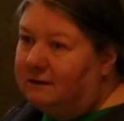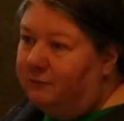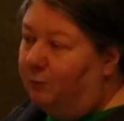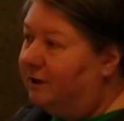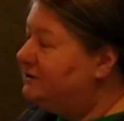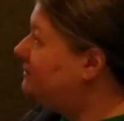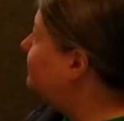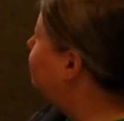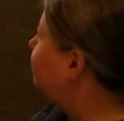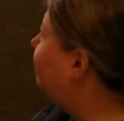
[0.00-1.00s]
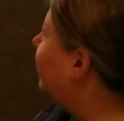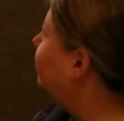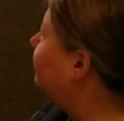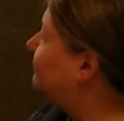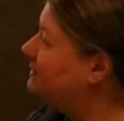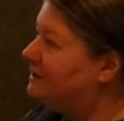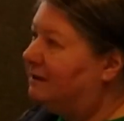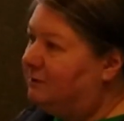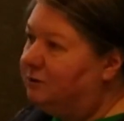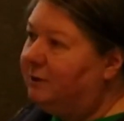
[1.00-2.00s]
Once you file the first
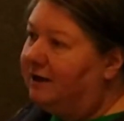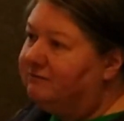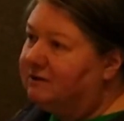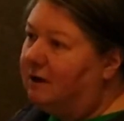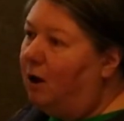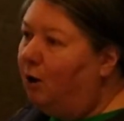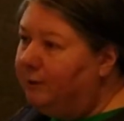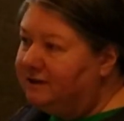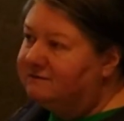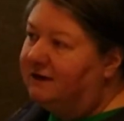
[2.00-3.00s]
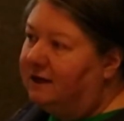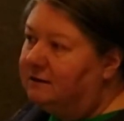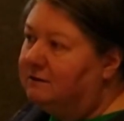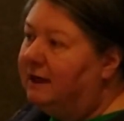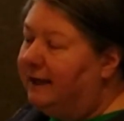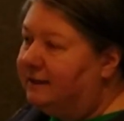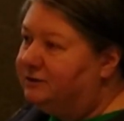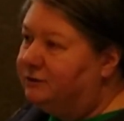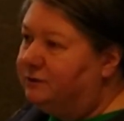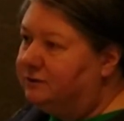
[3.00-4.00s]
time, you have to always file
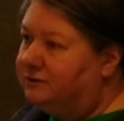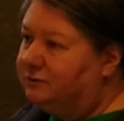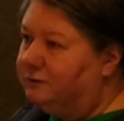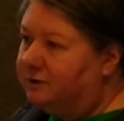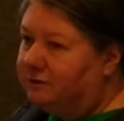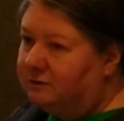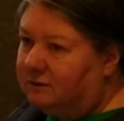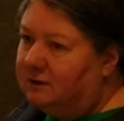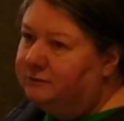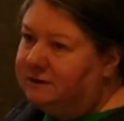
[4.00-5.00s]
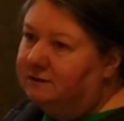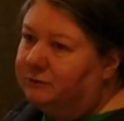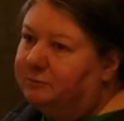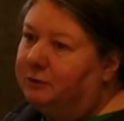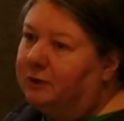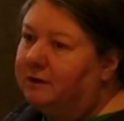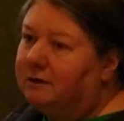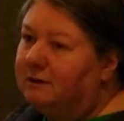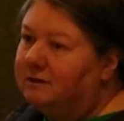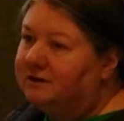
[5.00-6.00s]
until you do your closing report.
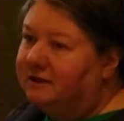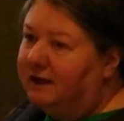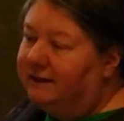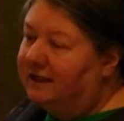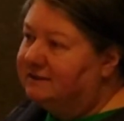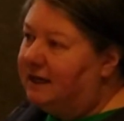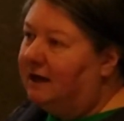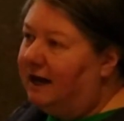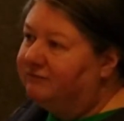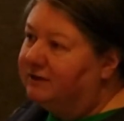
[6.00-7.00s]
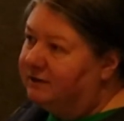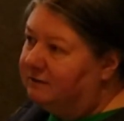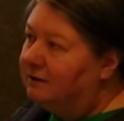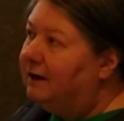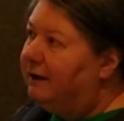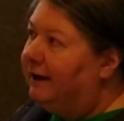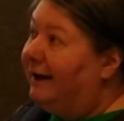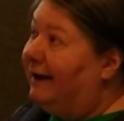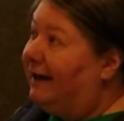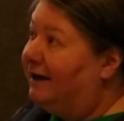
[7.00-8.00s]
And that's after
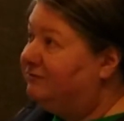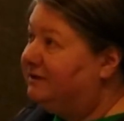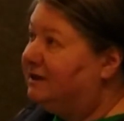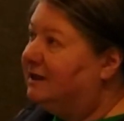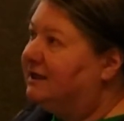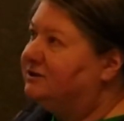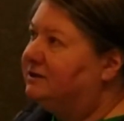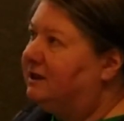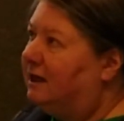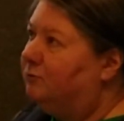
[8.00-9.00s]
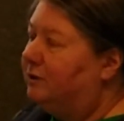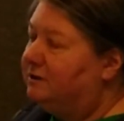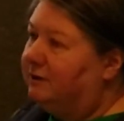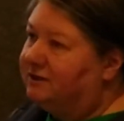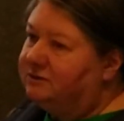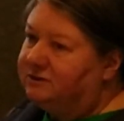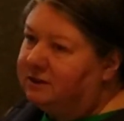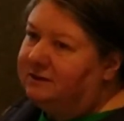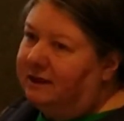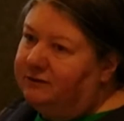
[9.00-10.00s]
the election and when you actually
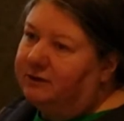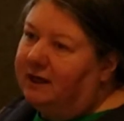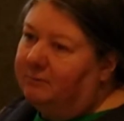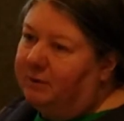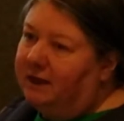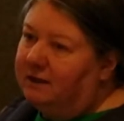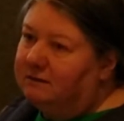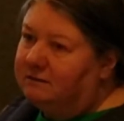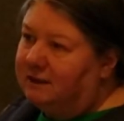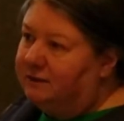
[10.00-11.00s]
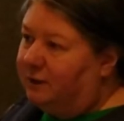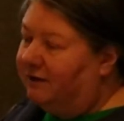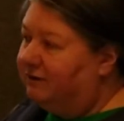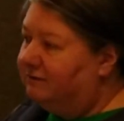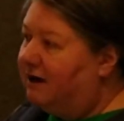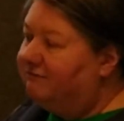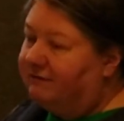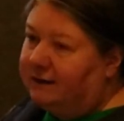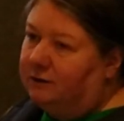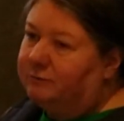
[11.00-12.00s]
shut down your campaign, then you have a
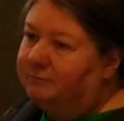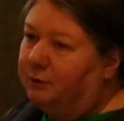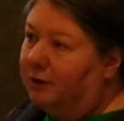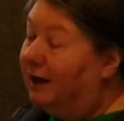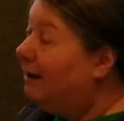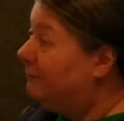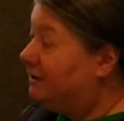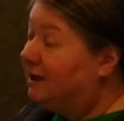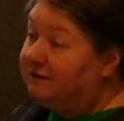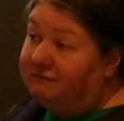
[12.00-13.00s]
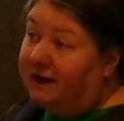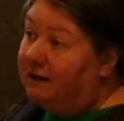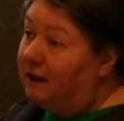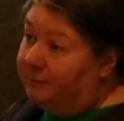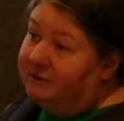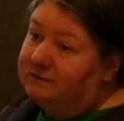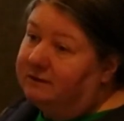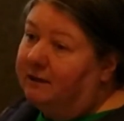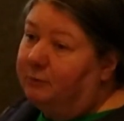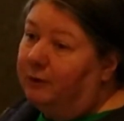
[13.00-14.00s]
final report. But you gotta file up until
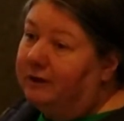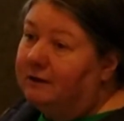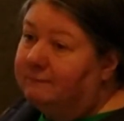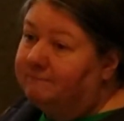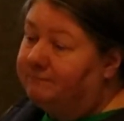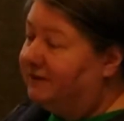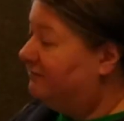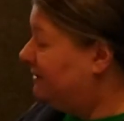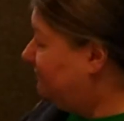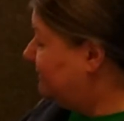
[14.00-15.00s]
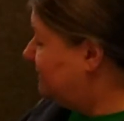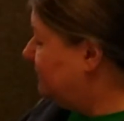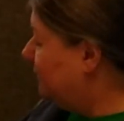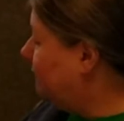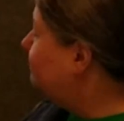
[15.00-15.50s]
that point, even if it's 0.